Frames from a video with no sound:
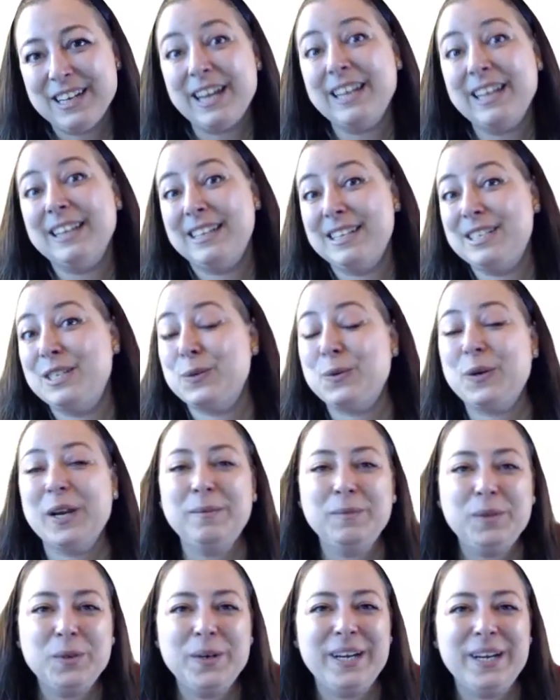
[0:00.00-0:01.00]
And this is what
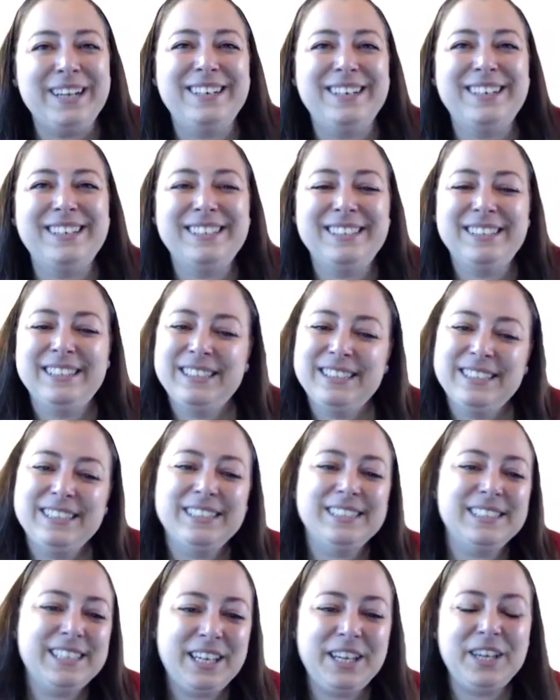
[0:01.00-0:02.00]
I'm doing
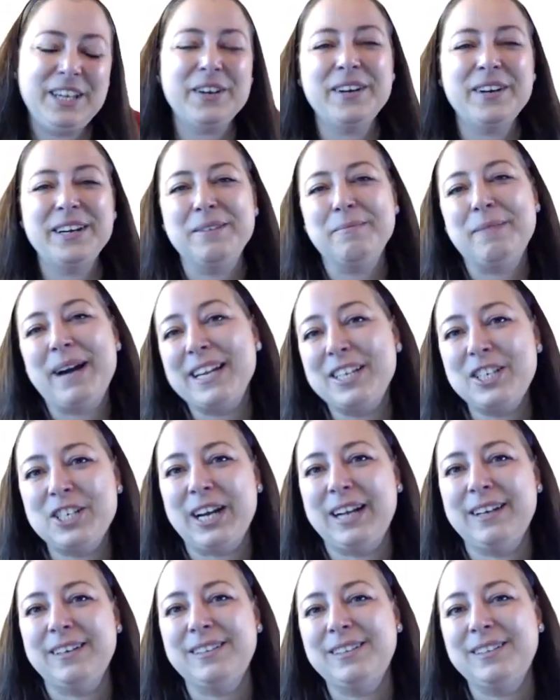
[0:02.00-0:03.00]
here in my
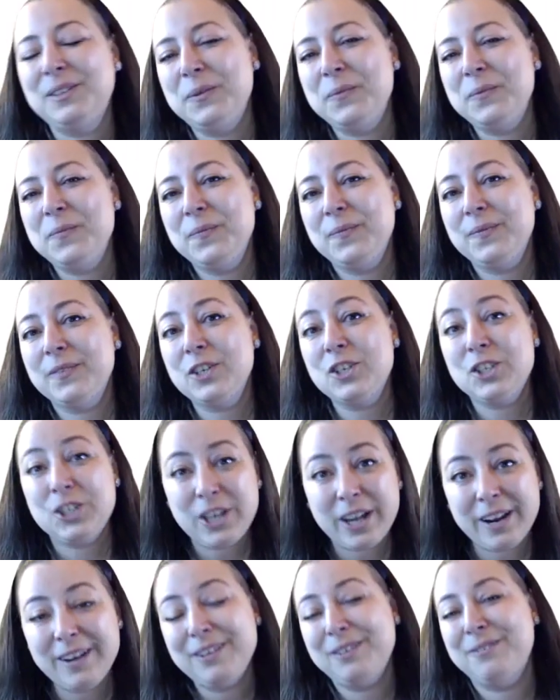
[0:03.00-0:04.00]
channel,
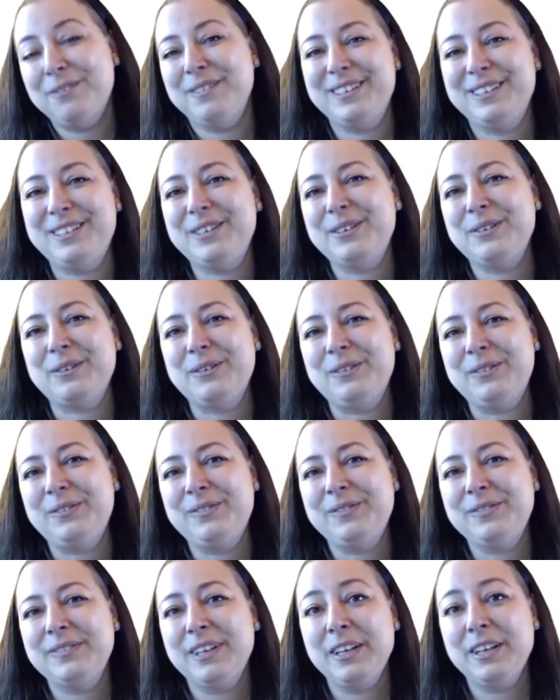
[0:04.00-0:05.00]
sharing with you
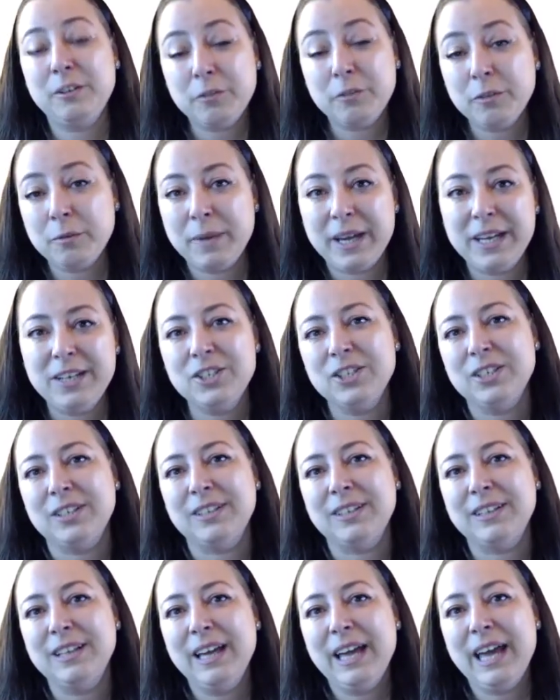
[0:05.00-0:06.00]

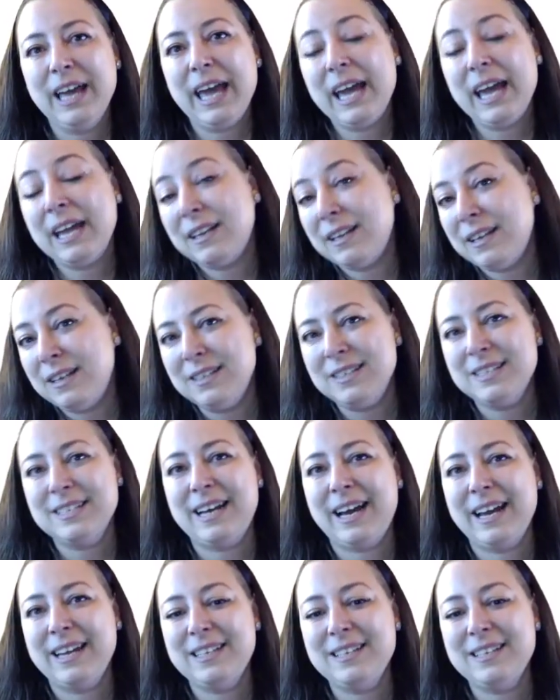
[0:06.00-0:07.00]
information and
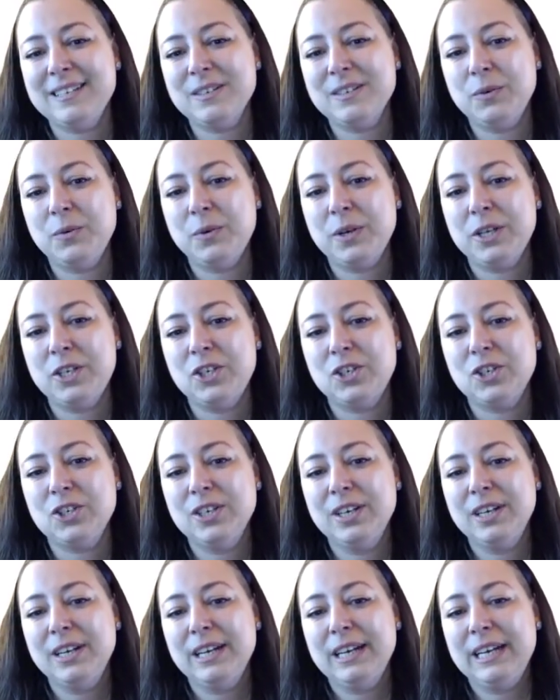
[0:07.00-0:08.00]
insights, which
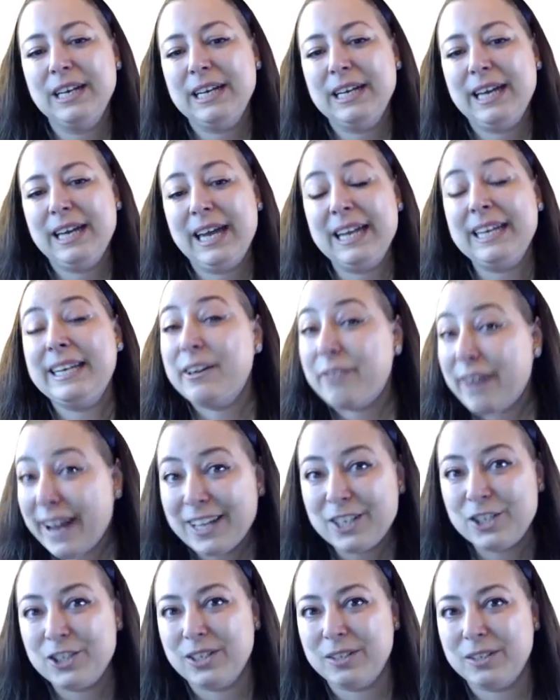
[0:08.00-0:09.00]
and
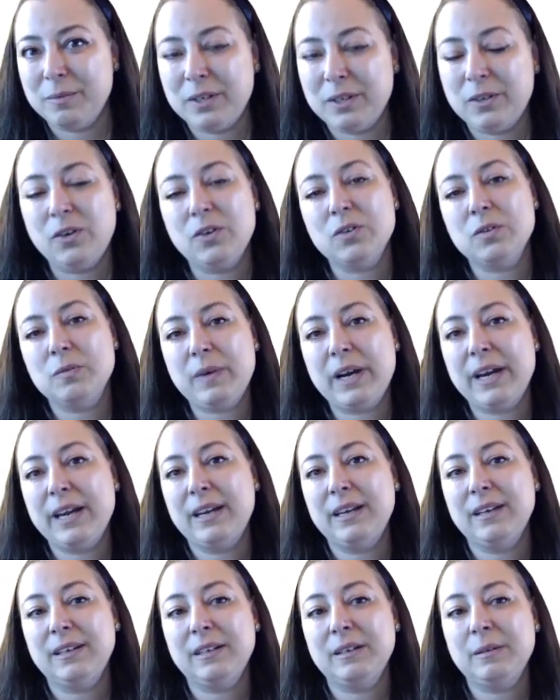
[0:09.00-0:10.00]
direction, because
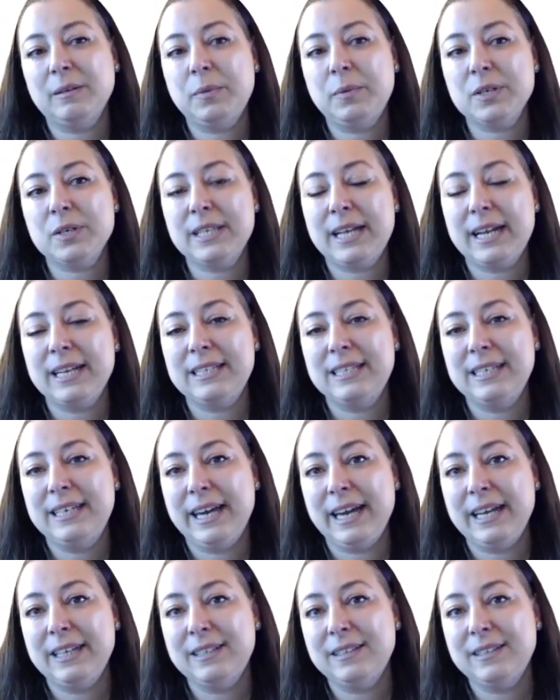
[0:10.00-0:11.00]
my personality
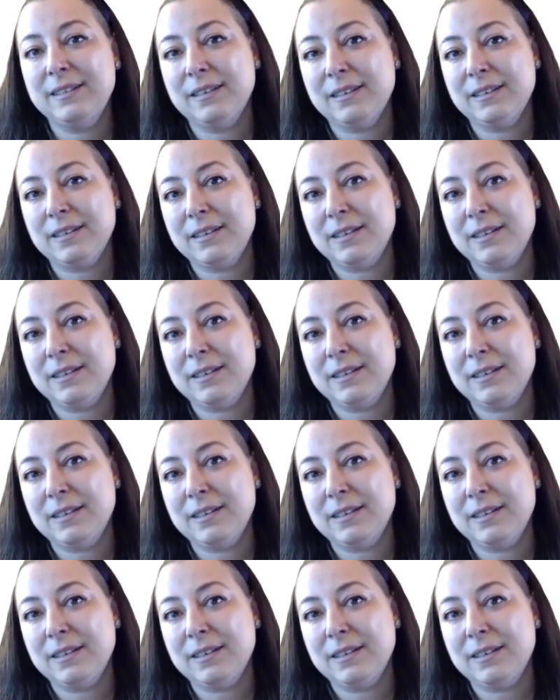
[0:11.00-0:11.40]
gate